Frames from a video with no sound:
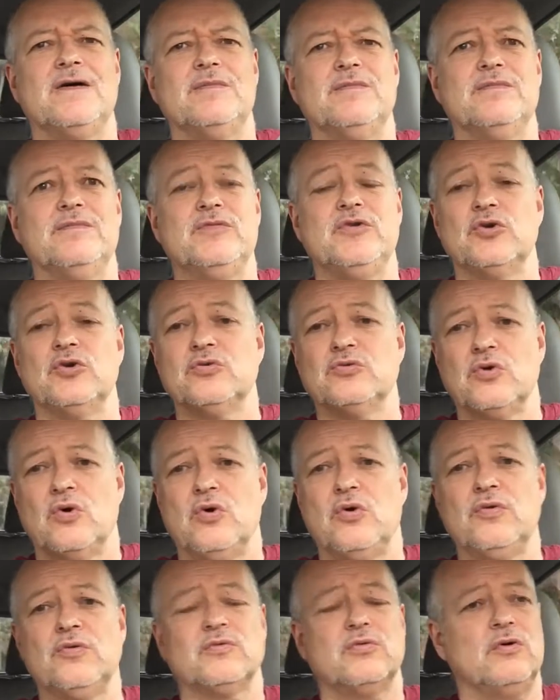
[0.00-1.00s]
your
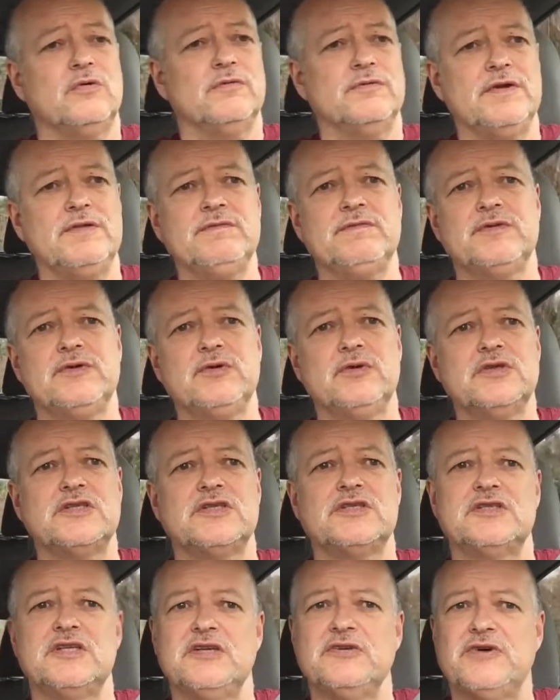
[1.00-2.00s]
role, the role of influence.
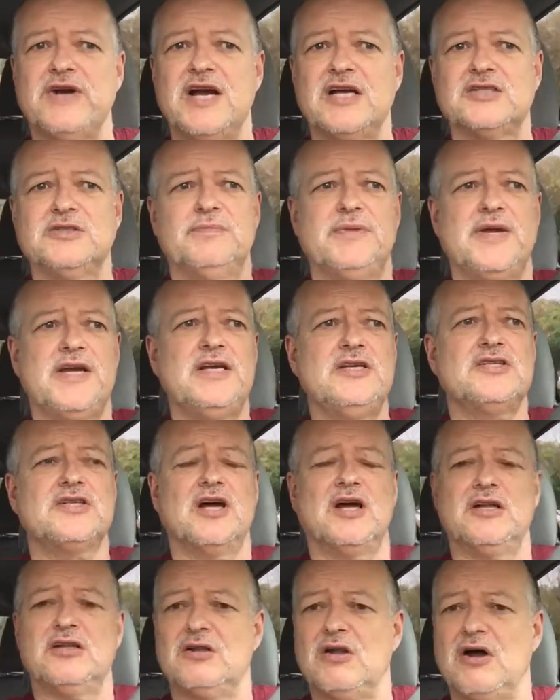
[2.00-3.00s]
It's interaction based.
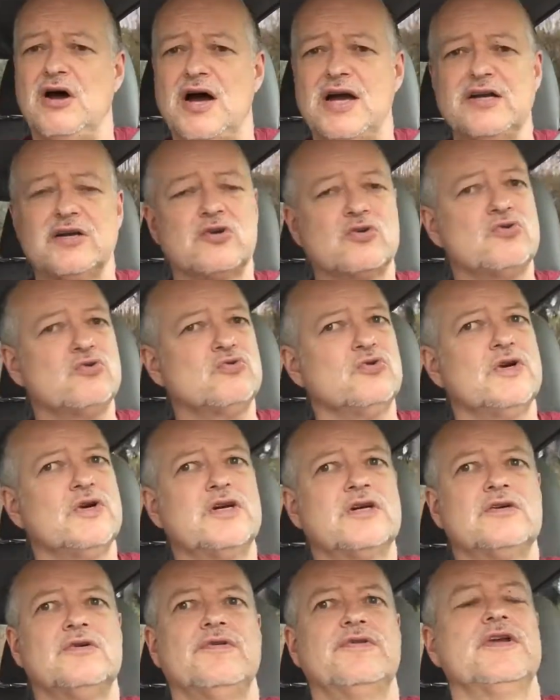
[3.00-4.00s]
A lot of
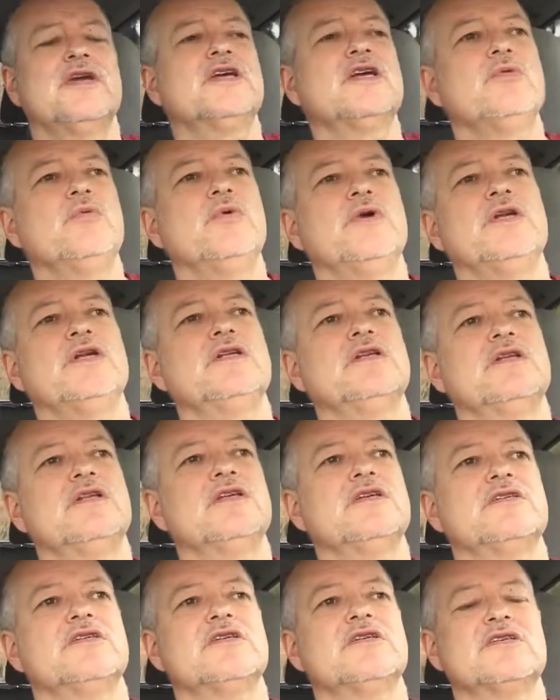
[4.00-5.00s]
critical thinking went into
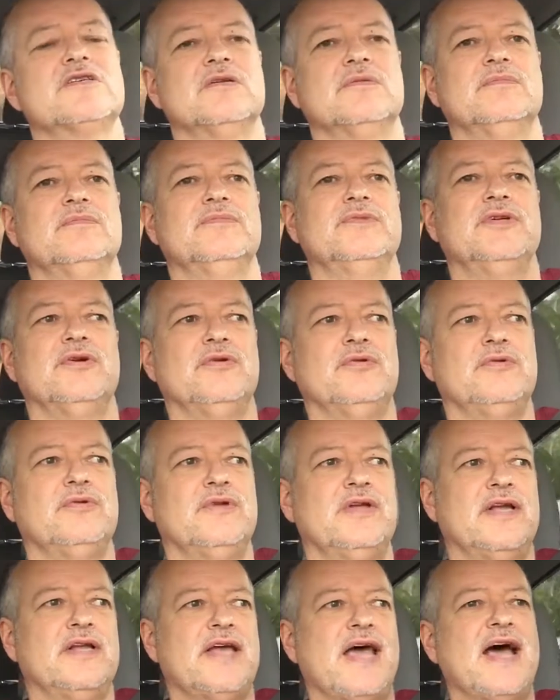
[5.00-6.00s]
the system.
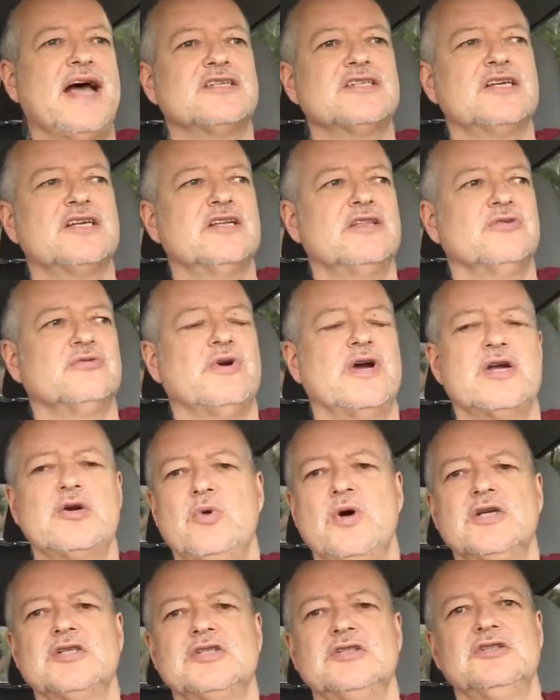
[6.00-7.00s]
Asking the right
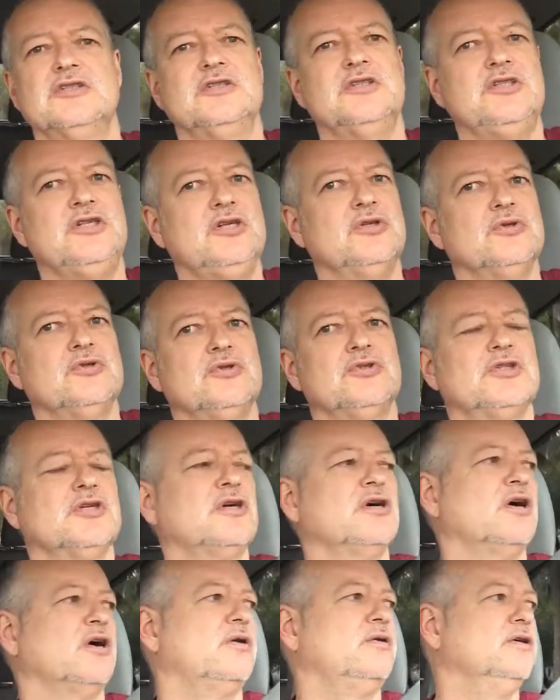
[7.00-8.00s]
questions years
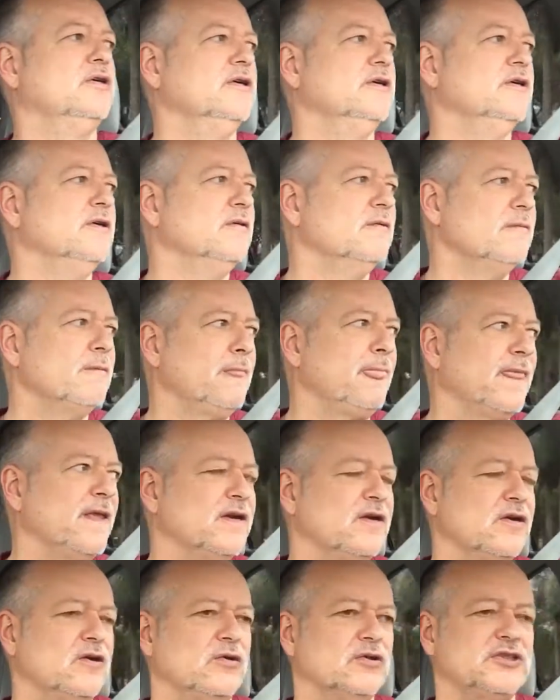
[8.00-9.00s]
ago.
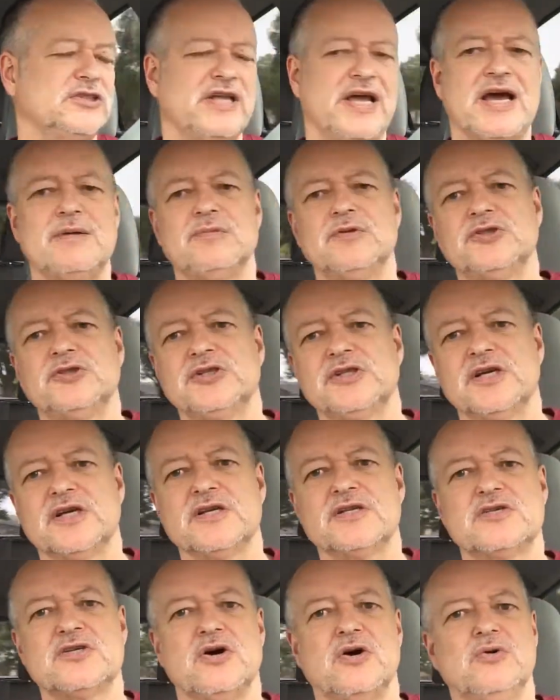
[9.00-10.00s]
Establishing
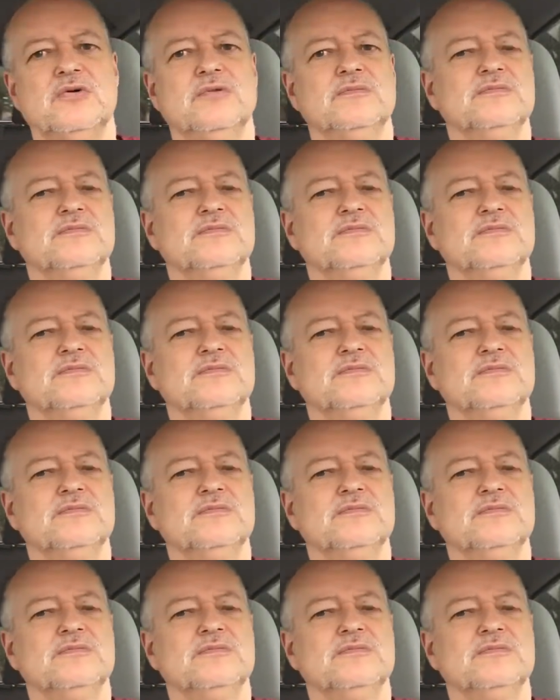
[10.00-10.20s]
it. So